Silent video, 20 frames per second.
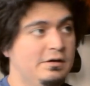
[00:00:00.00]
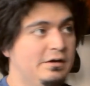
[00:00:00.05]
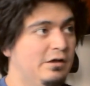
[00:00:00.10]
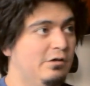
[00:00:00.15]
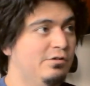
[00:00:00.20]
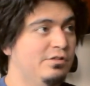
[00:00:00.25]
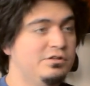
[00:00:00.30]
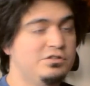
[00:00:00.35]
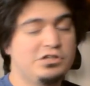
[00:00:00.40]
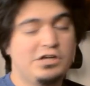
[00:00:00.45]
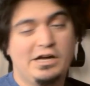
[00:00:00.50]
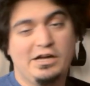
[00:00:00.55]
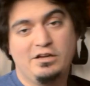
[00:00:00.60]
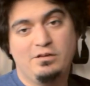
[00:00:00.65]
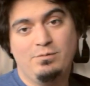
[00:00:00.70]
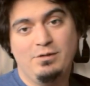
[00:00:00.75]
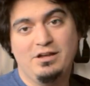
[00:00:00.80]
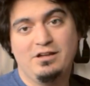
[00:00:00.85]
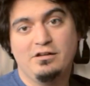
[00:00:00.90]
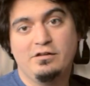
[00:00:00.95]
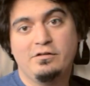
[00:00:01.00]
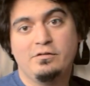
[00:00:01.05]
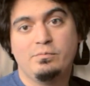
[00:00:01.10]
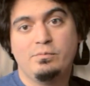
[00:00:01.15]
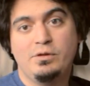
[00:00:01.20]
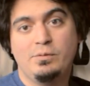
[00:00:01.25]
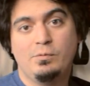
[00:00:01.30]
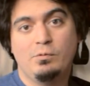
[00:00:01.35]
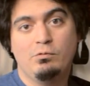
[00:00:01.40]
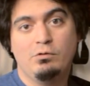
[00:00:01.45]
Now with a jazz bass,
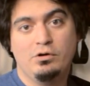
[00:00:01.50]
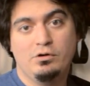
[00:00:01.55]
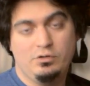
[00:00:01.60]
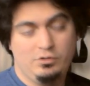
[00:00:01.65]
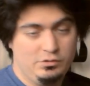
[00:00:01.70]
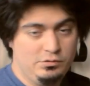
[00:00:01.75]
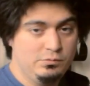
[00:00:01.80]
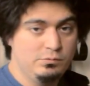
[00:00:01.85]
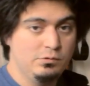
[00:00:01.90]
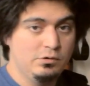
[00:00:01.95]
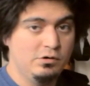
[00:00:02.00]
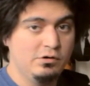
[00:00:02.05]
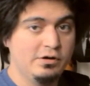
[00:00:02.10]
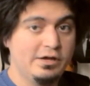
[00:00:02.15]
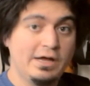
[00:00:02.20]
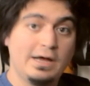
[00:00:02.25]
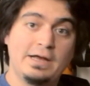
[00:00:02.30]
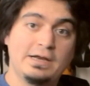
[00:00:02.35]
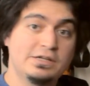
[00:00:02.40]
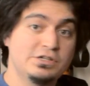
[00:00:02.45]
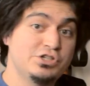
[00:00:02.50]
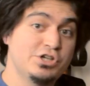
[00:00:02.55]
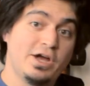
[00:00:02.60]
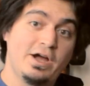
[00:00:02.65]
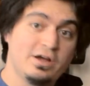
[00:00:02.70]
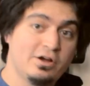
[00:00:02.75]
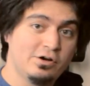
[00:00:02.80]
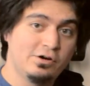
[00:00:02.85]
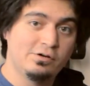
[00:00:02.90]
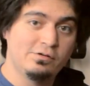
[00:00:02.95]
people wonder, well, can it
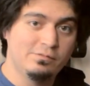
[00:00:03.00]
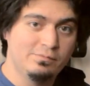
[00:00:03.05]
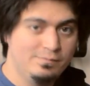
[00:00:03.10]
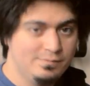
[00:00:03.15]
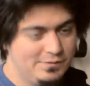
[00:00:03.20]
jacko?